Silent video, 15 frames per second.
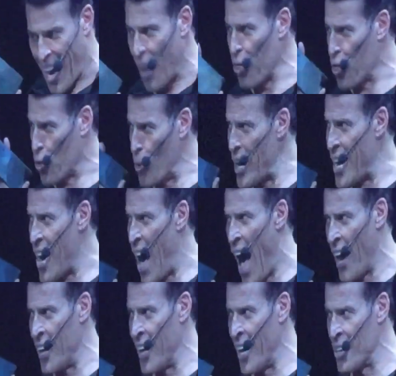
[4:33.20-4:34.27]
On 3
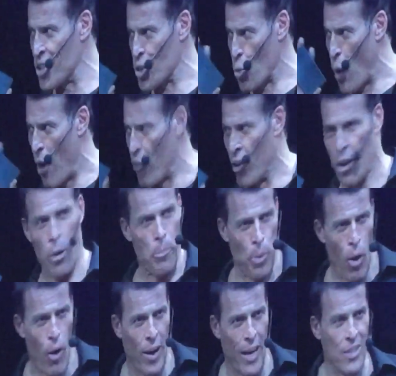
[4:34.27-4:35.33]
continents, 1,200
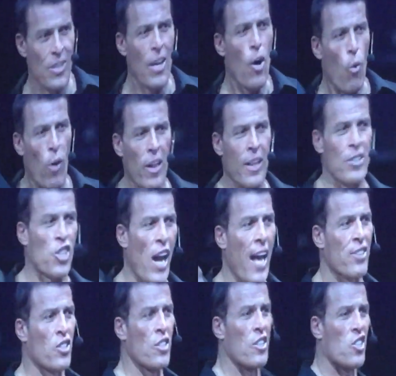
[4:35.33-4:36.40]
employees, what are the
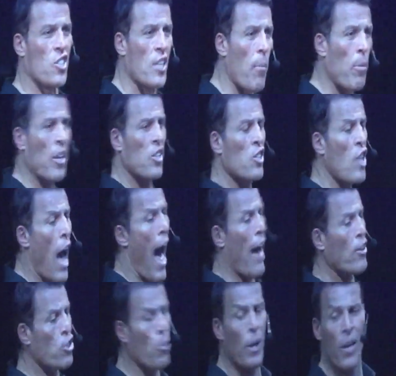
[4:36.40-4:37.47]
chances that someone is
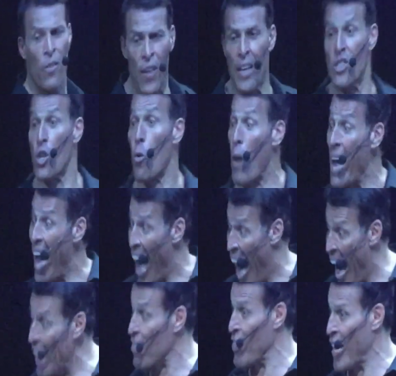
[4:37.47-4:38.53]
not doing things the way
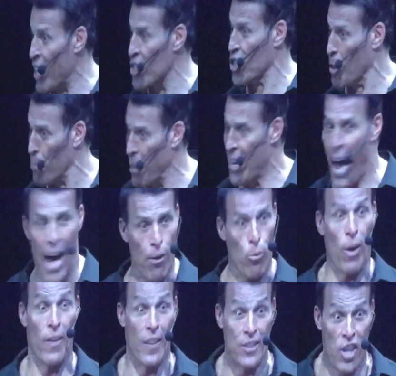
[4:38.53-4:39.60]
I think it should be done?
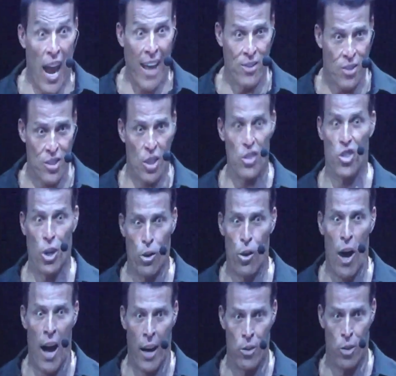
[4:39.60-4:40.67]
What are the chances? So 0 to
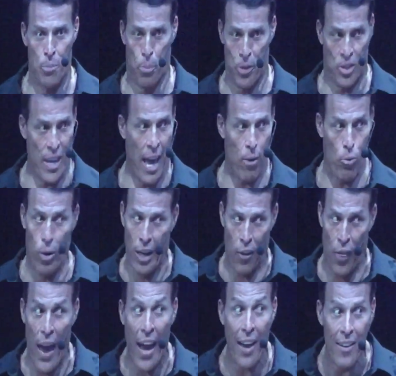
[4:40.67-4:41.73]
100%, what do you
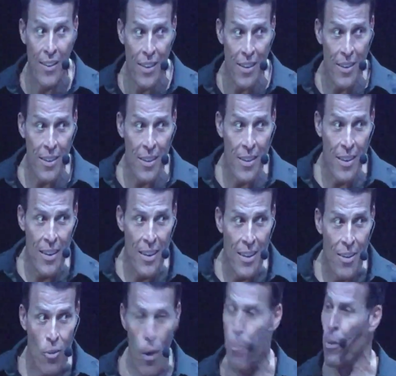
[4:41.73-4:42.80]
think?
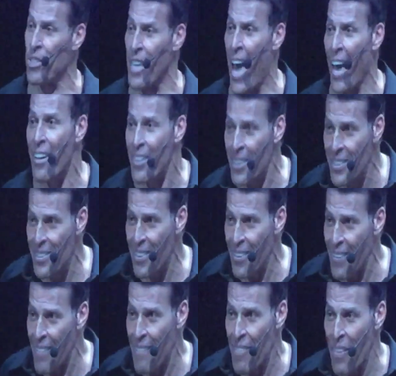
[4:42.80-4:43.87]
What percent?
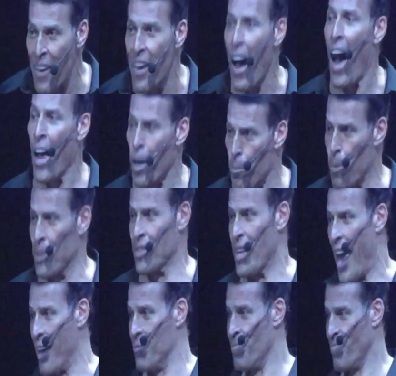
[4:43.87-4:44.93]

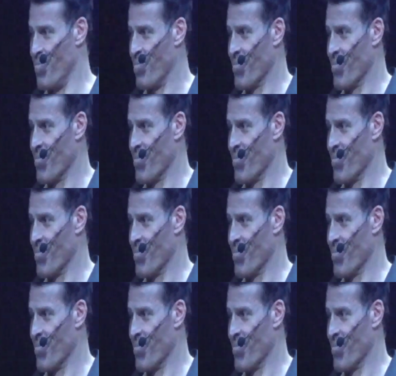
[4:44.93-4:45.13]
100%.